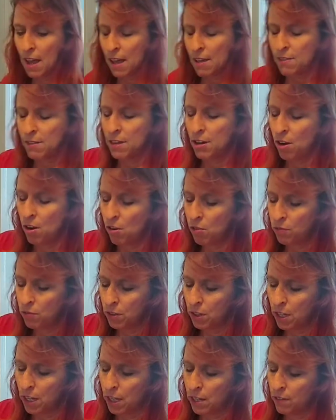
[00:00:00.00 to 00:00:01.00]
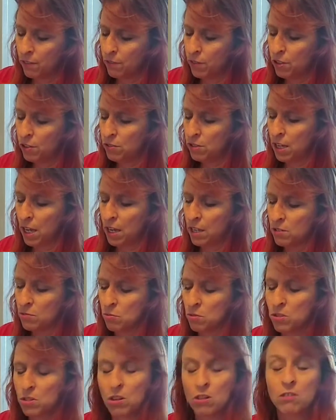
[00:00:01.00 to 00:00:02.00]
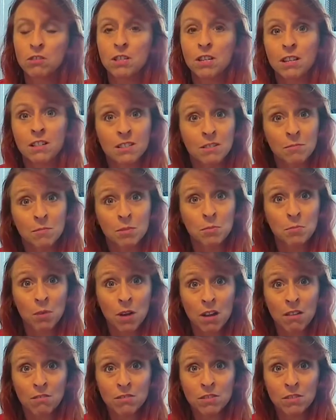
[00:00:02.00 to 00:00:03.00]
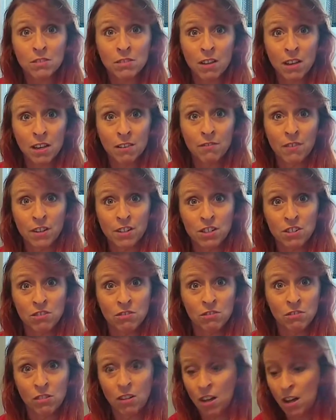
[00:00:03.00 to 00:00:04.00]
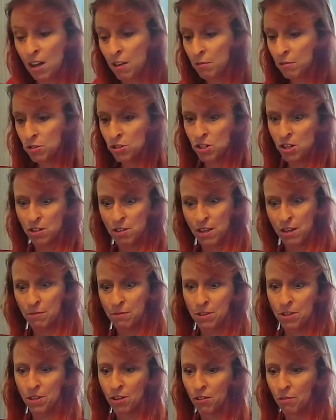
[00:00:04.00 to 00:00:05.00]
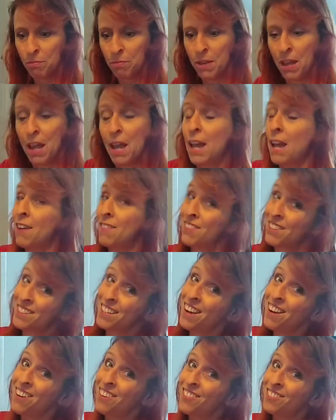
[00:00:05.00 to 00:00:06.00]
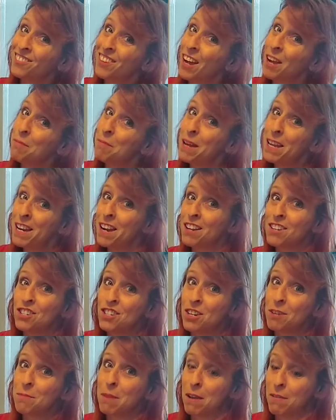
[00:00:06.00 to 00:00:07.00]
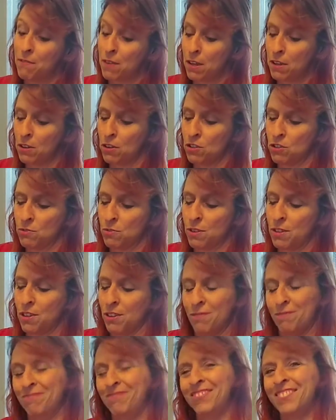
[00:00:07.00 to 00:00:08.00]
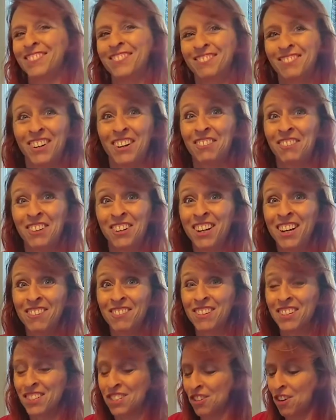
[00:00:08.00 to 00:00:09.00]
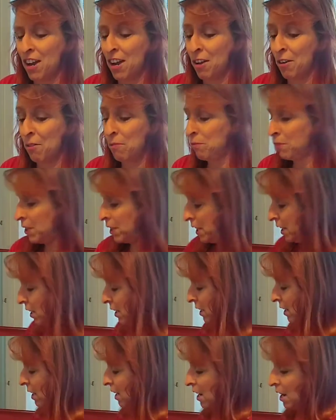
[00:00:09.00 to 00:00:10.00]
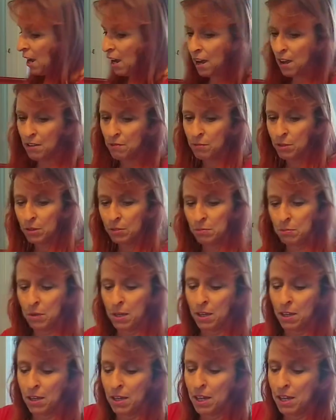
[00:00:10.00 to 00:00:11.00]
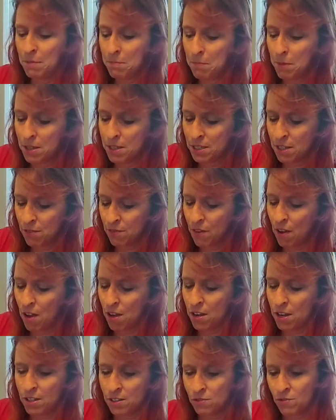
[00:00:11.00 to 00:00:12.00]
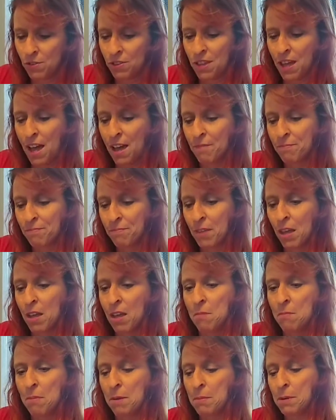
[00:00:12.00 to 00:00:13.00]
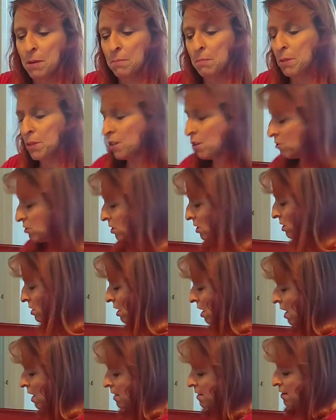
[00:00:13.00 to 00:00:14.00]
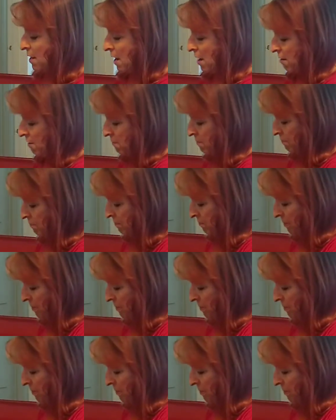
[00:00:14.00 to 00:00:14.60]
And then hopefully in a few days we'll start seeing some sprouts. And if I do, I will share that with you. If I don't, I may not share my failures with you, but we'll give it a try. Hopefully I will keep myself honest with that. I'm going to put those aside now